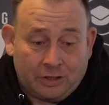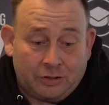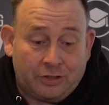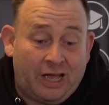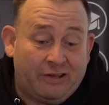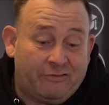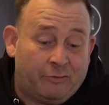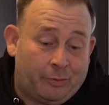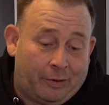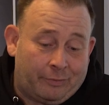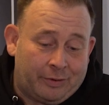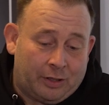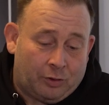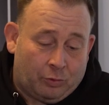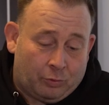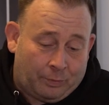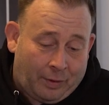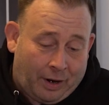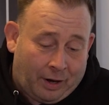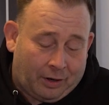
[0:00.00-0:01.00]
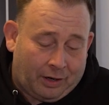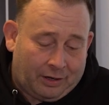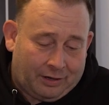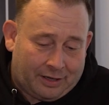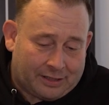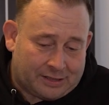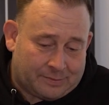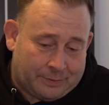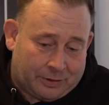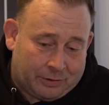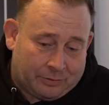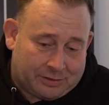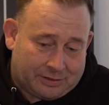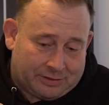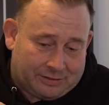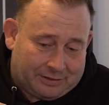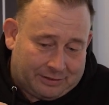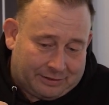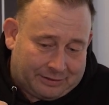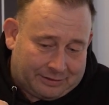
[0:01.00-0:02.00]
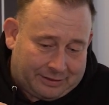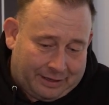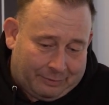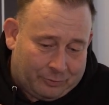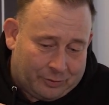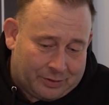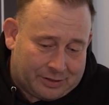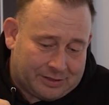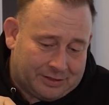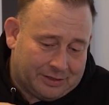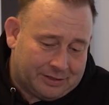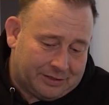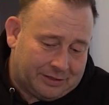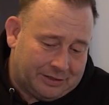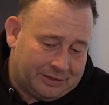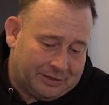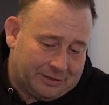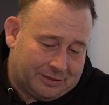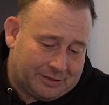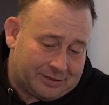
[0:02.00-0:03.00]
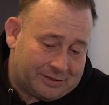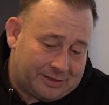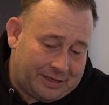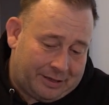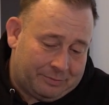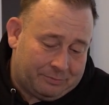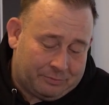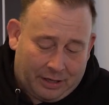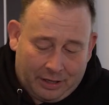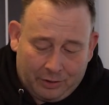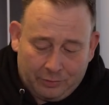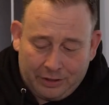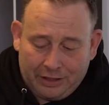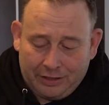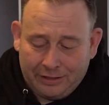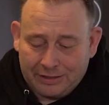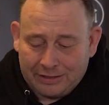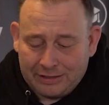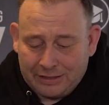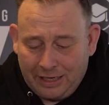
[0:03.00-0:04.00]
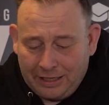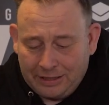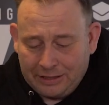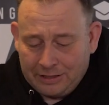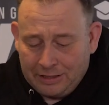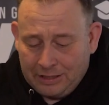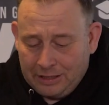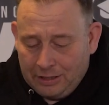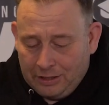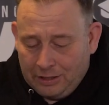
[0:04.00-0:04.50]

You have a very low parallax because the cameras sit here in the same area inside.